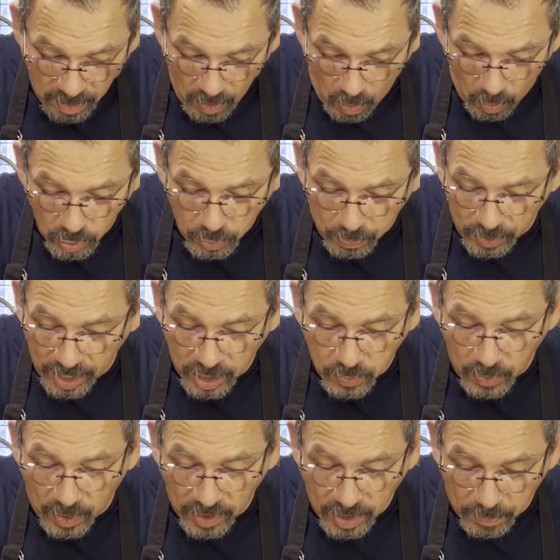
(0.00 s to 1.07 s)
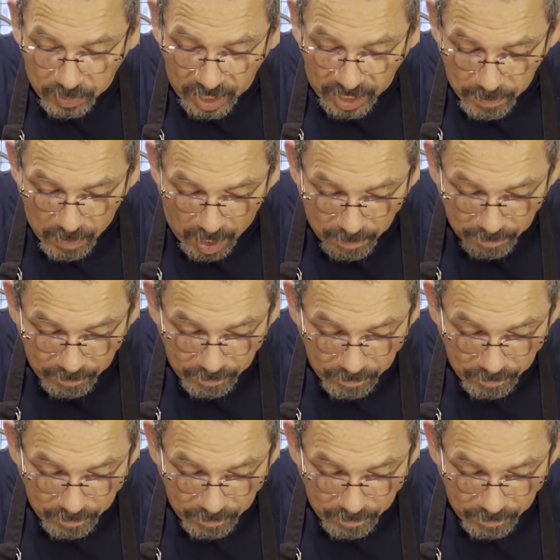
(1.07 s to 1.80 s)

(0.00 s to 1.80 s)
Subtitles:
Whole sprigs, we don't have to break them up.